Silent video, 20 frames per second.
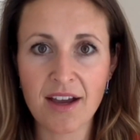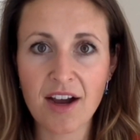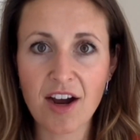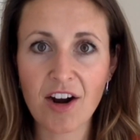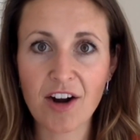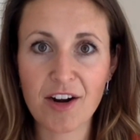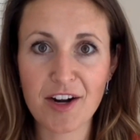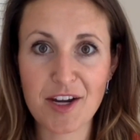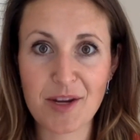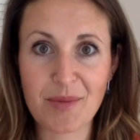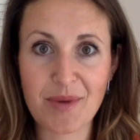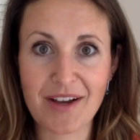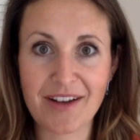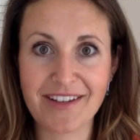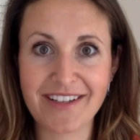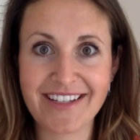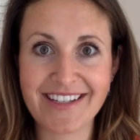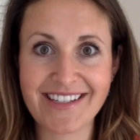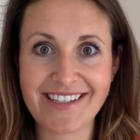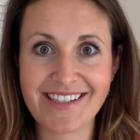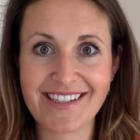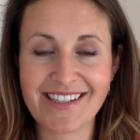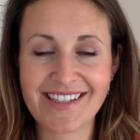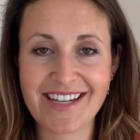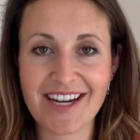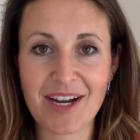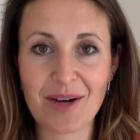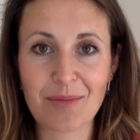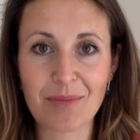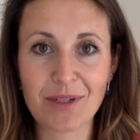Our email is
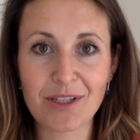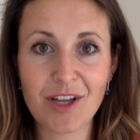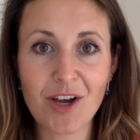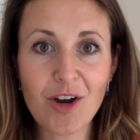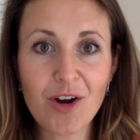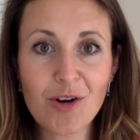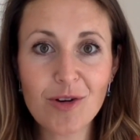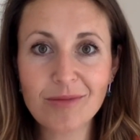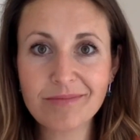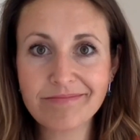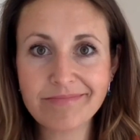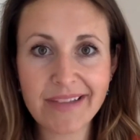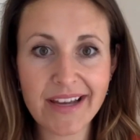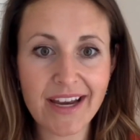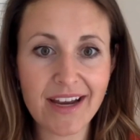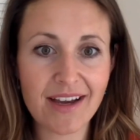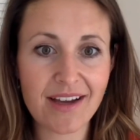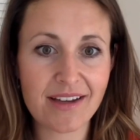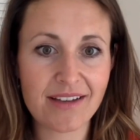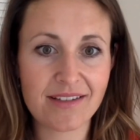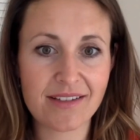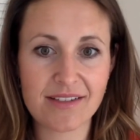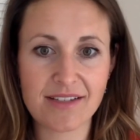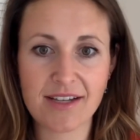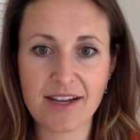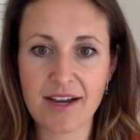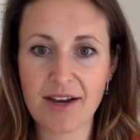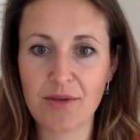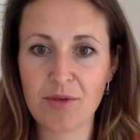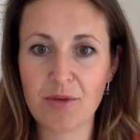down below, and
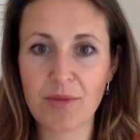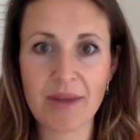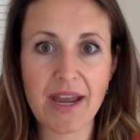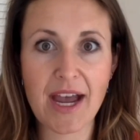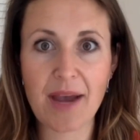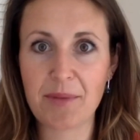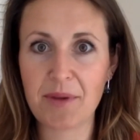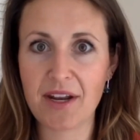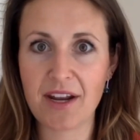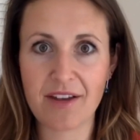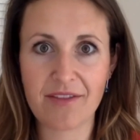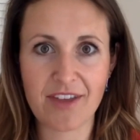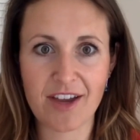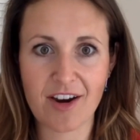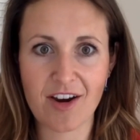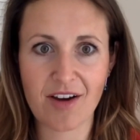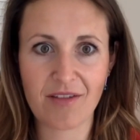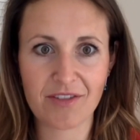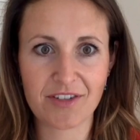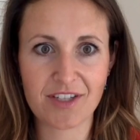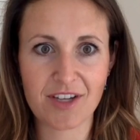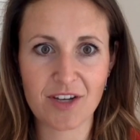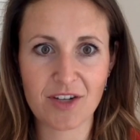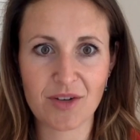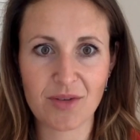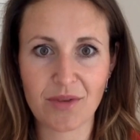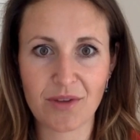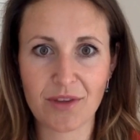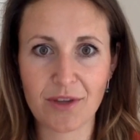we'll be happy to have that conversation with you.